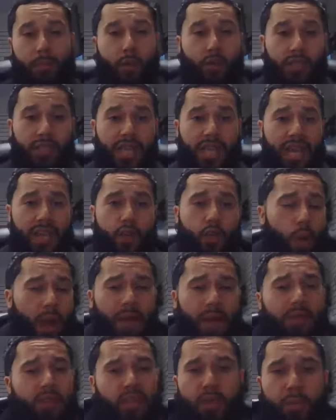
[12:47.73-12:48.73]
Per se, you don't
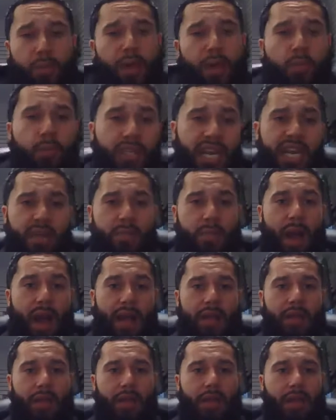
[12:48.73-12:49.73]
have to compete with
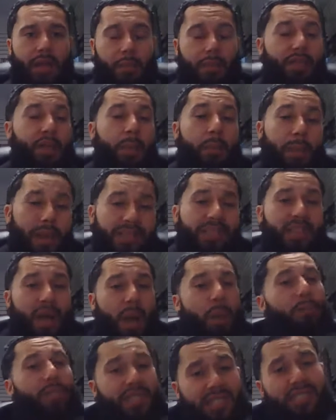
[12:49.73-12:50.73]
anybody. But your biggest
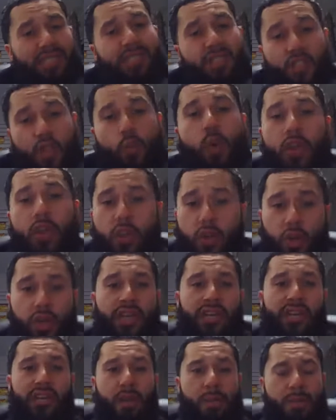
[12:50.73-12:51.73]
competition is the one you're
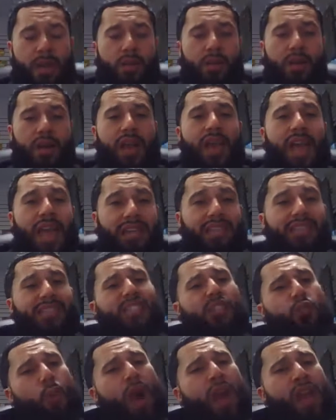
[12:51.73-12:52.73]
looking in the mirror. And this
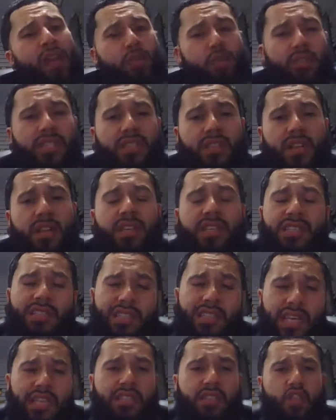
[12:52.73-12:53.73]
is why you're stuck in the
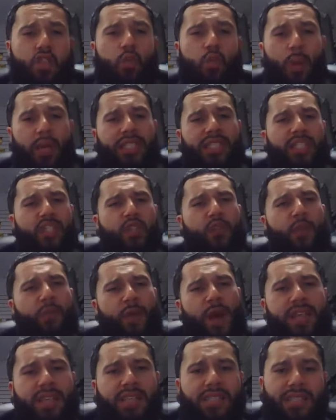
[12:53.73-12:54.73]
same situation that you
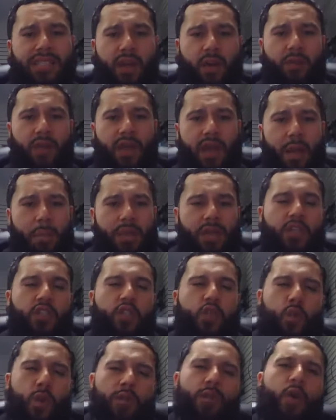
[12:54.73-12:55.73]
find yourself
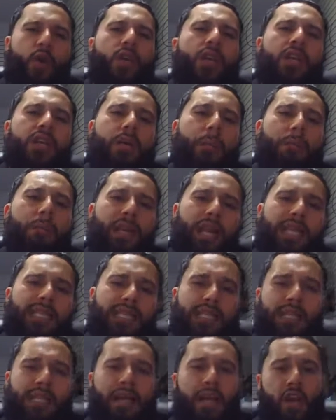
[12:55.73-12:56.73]
because you are falling
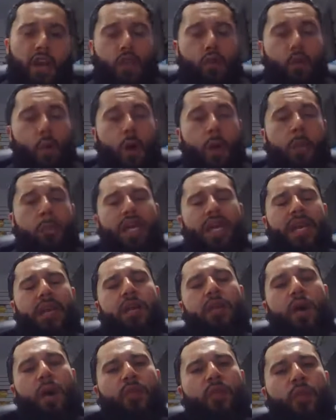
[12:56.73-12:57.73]
complacent. You are
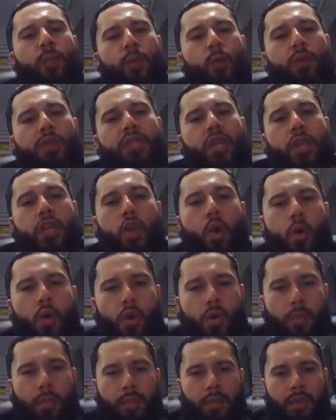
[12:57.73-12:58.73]
being comfortable with the
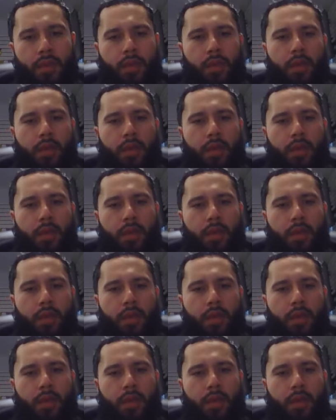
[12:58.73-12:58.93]
norm.